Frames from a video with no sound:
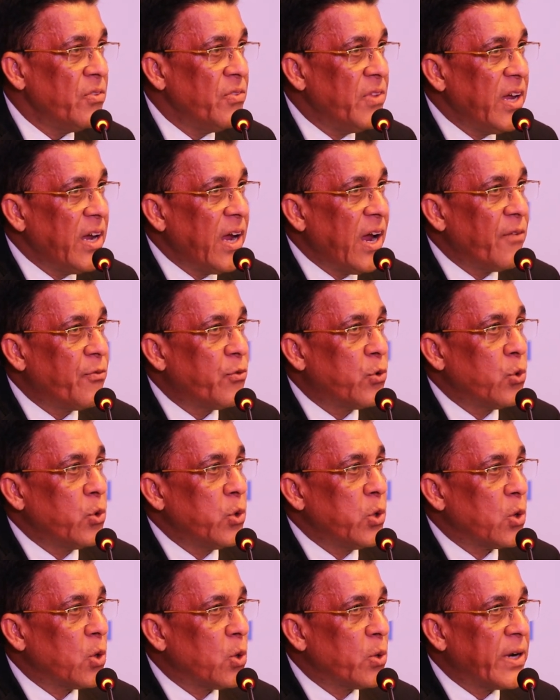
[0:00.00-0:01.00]
they have
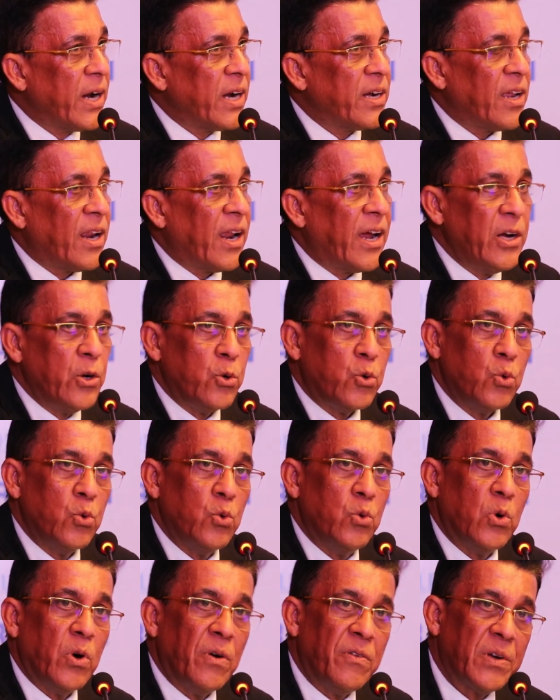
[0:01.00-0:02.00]
to, you know, get aligned to
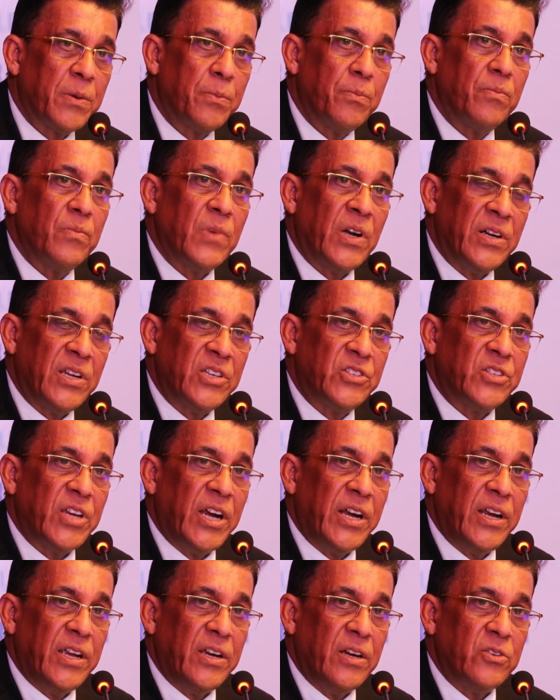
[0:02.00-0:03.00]
our
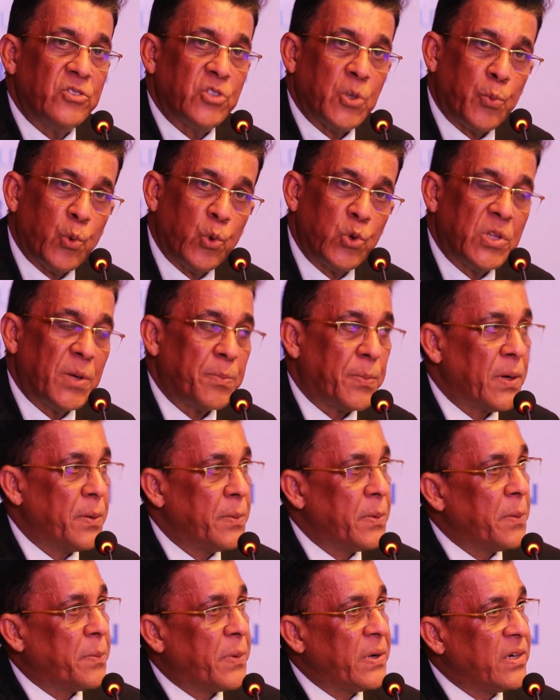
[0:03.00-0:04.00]
understanding, support the pulp
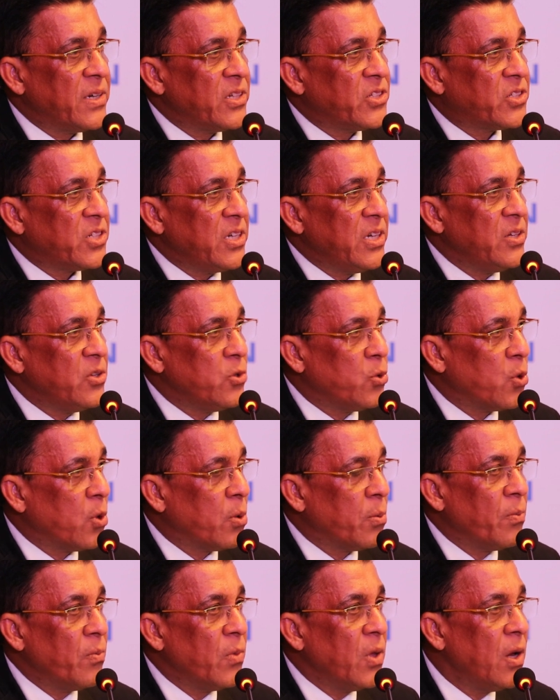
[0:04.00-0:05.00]
and paper industries, you
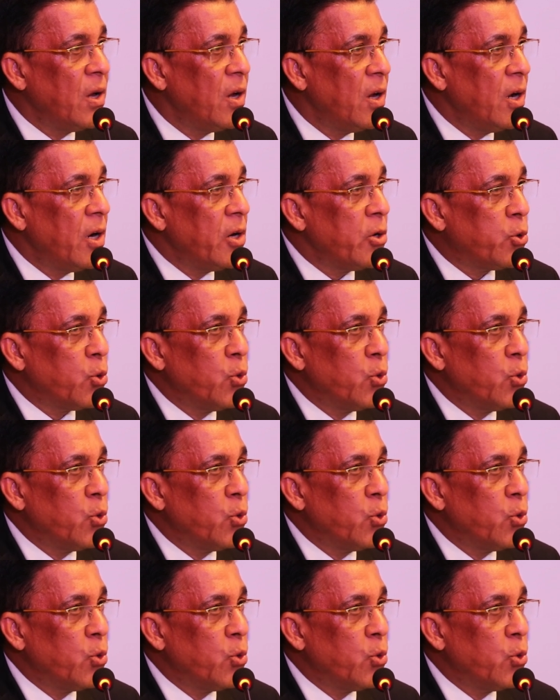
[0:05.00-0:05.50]
know,